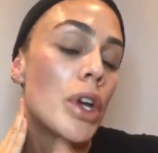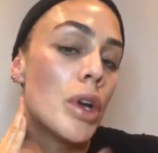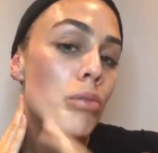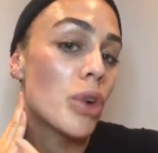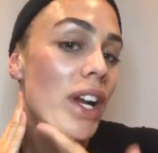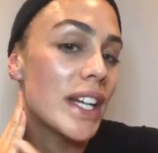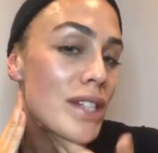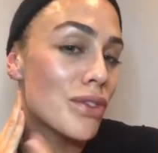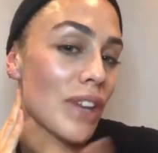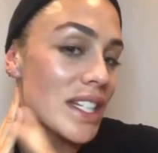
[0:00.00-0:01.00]
Brightening's
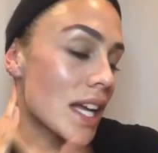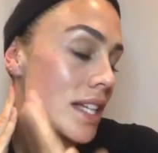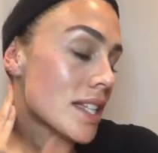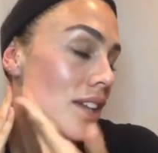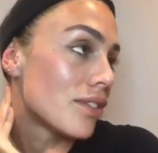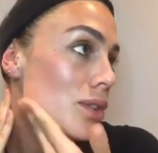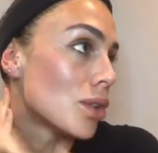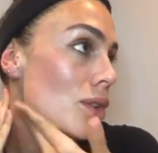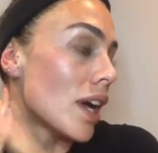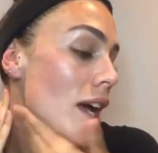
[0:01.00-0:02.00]
fantastic for
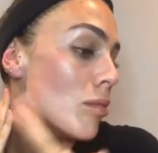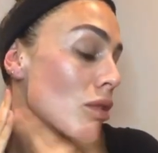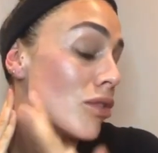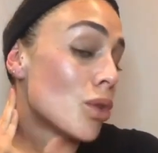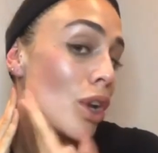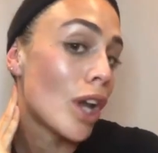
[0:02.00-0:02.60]
a real glow